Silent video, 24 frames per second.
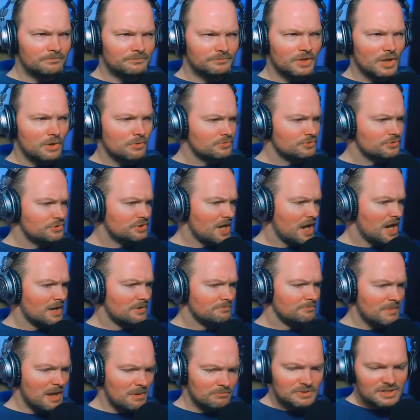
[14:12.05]
Those uh,
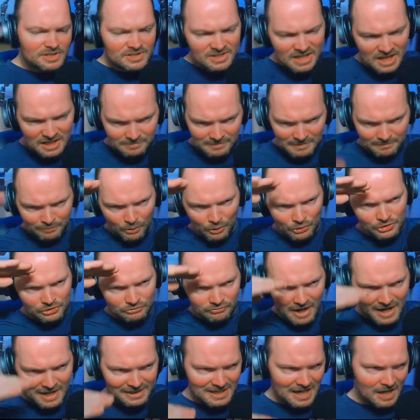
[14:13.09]
memories need to be pushed
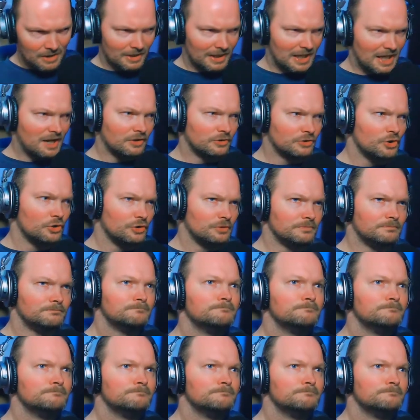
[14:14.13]
right down again. Good.